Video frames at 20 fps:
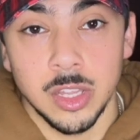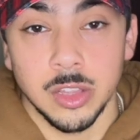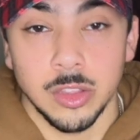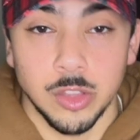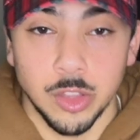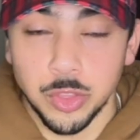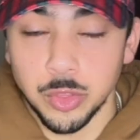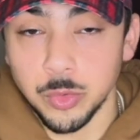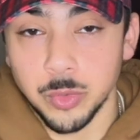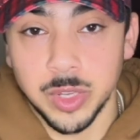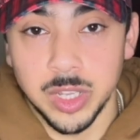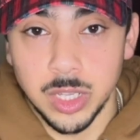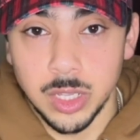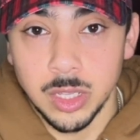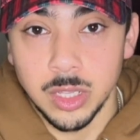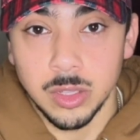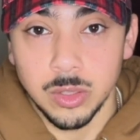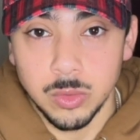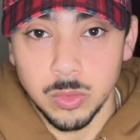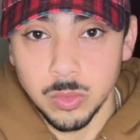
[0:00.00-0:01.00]
The 3
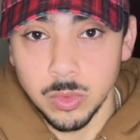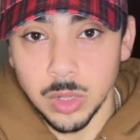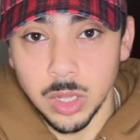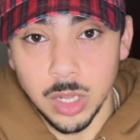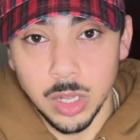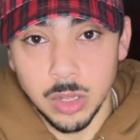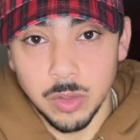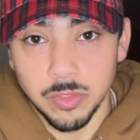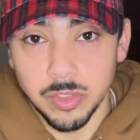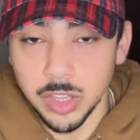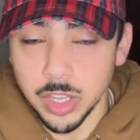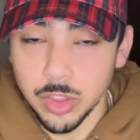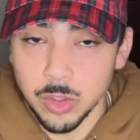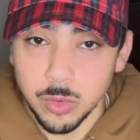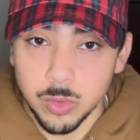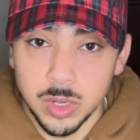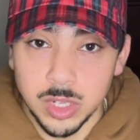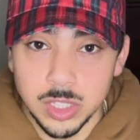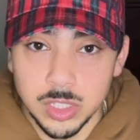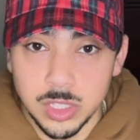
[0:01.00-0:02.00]
of the other
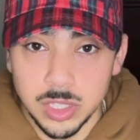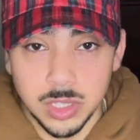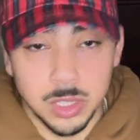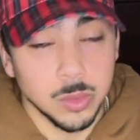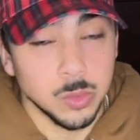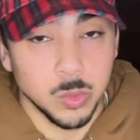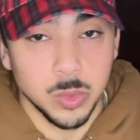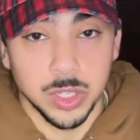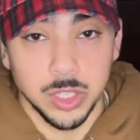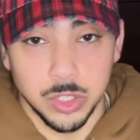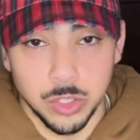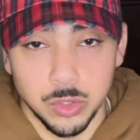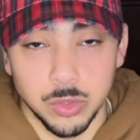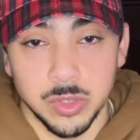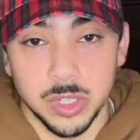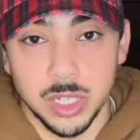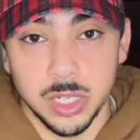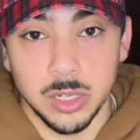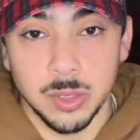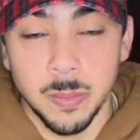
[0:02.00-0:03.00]
ones that we do
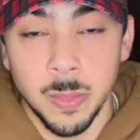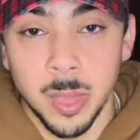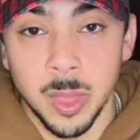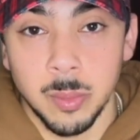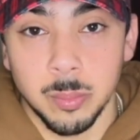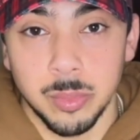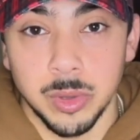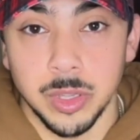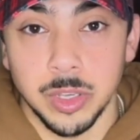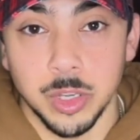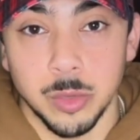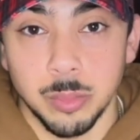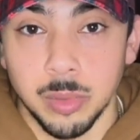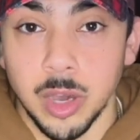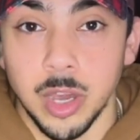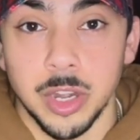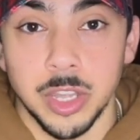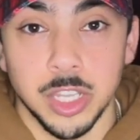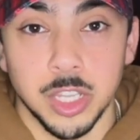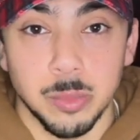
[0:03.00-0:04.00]
need, but your
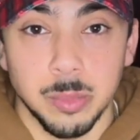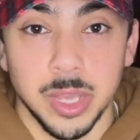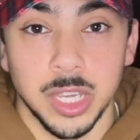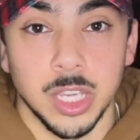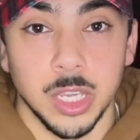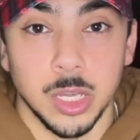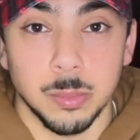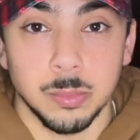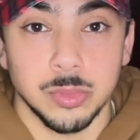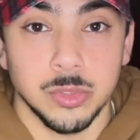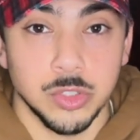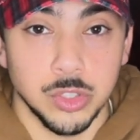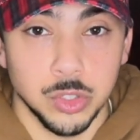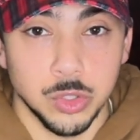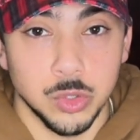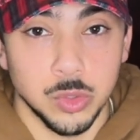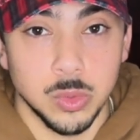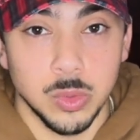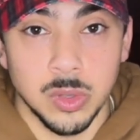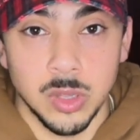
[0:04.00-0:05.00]
body can make up 2